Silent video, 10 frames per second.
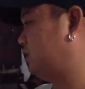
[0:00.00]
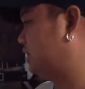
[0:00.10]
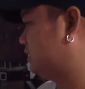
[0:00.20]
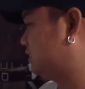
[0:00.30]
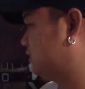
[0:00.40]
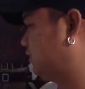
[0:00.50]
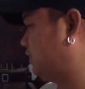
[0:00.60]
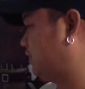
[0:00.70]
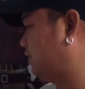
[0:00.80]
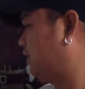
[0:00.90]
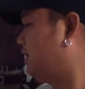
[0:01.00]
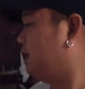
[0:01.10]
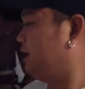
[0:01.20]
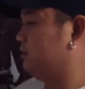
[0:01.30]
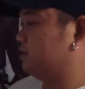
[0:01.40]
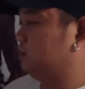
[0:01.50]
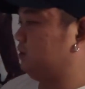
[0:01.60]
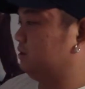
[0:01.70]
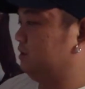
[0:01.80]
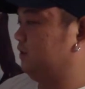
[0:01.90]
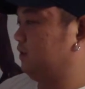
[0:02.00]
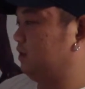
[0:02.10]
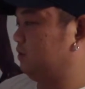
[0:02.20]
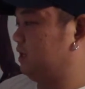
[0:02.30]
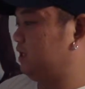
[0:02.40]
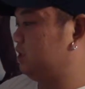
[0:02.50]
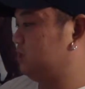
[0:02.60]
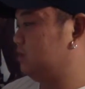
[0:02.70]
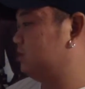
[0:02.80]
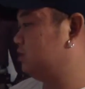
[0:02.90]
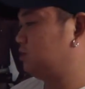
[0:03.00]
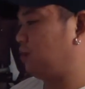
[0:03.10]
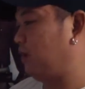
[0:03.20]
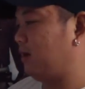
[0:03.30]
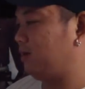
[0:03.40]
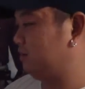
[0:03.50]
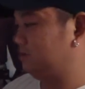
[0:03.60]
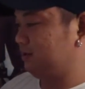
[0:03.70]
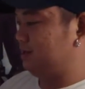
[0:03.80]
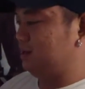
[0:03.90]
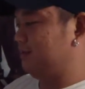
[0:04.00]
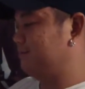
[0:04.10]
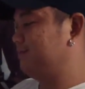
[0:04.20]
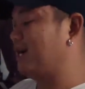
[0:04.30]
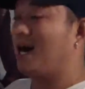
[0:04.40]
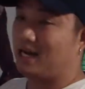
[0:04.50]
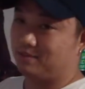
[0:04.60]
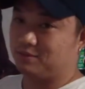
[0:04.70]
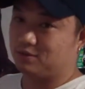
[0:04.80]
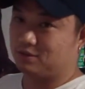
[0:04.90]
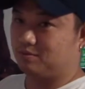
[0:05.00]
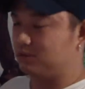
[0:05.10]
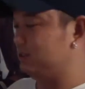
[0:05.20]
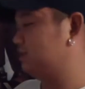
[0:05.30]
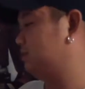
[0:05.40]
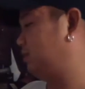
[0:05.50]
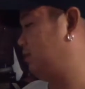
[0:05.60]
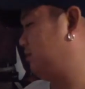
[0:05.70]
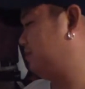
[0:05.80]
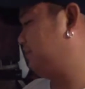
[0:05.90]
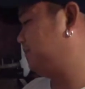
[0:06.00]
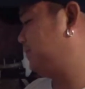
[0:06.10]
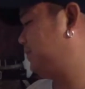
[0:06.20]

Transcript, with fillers: your guns over here. Here's all the different locations, store out, or the uh, times for the police department. Uh,